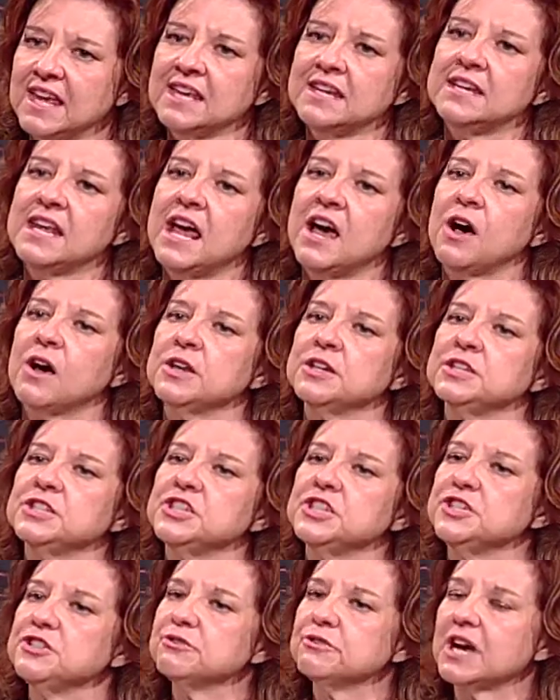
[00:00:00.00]
Now,
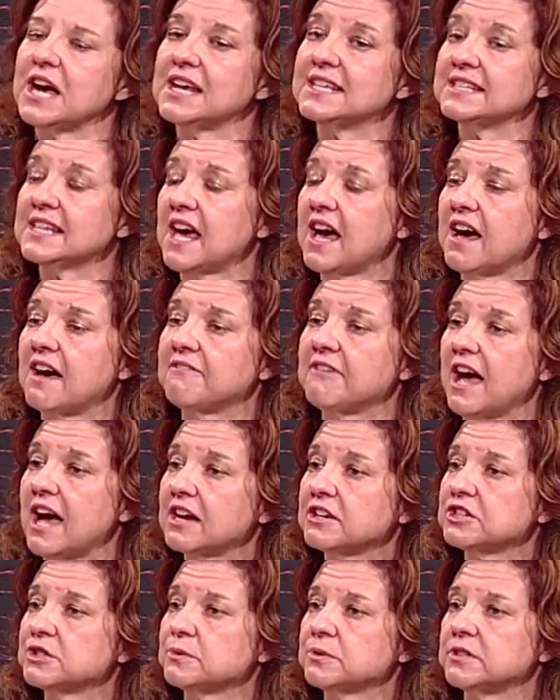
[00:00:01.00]
do you guys have
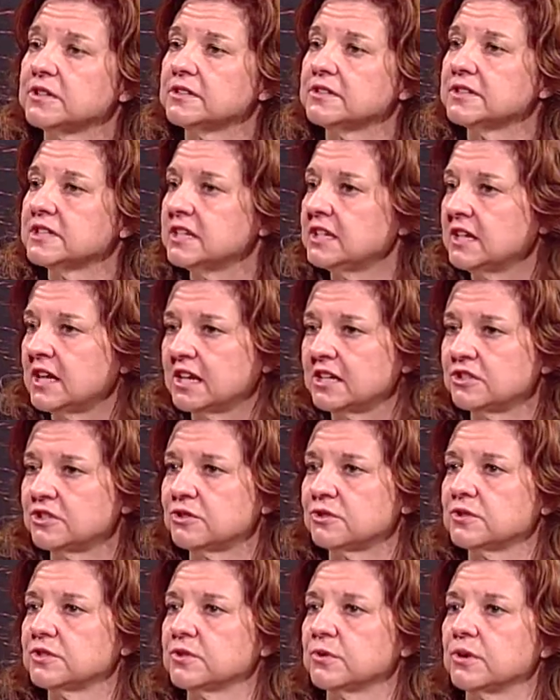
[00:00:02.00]
actual
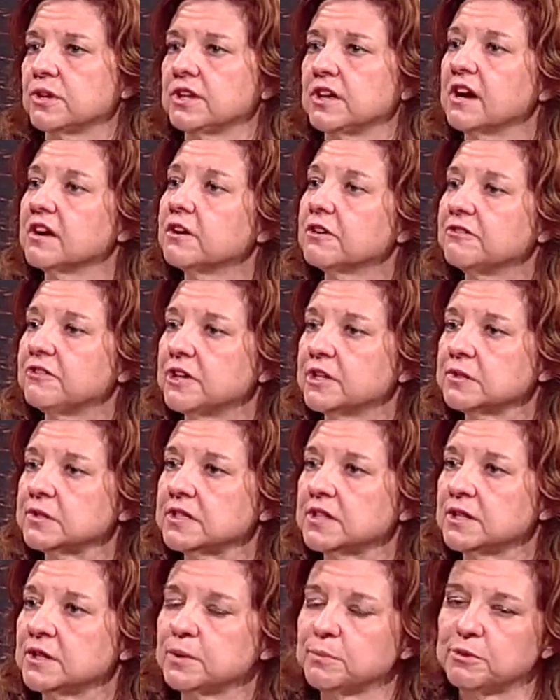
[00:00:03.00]
teenagers or younger
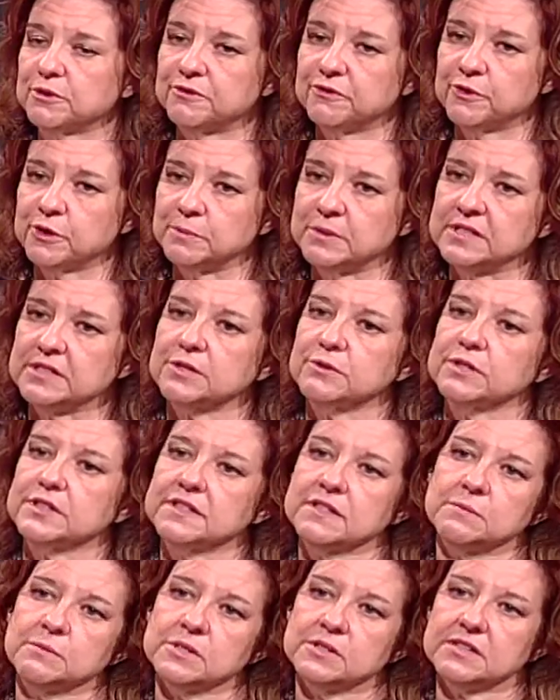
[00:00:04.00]
folks in the performance, or
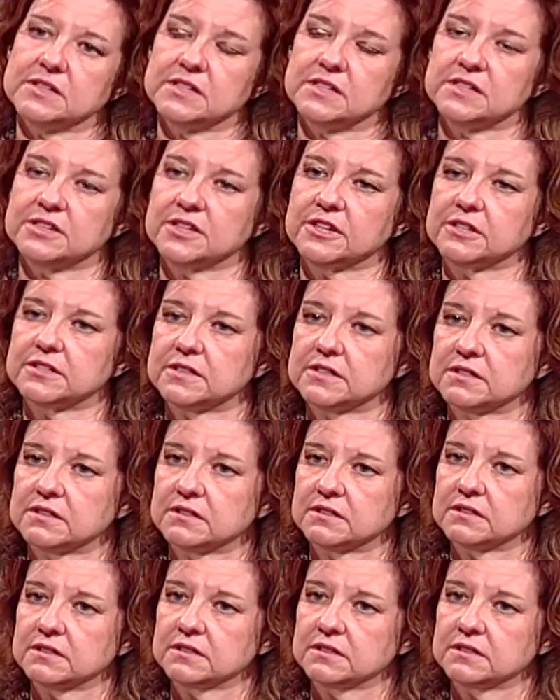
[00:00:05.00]
is it mostly adults?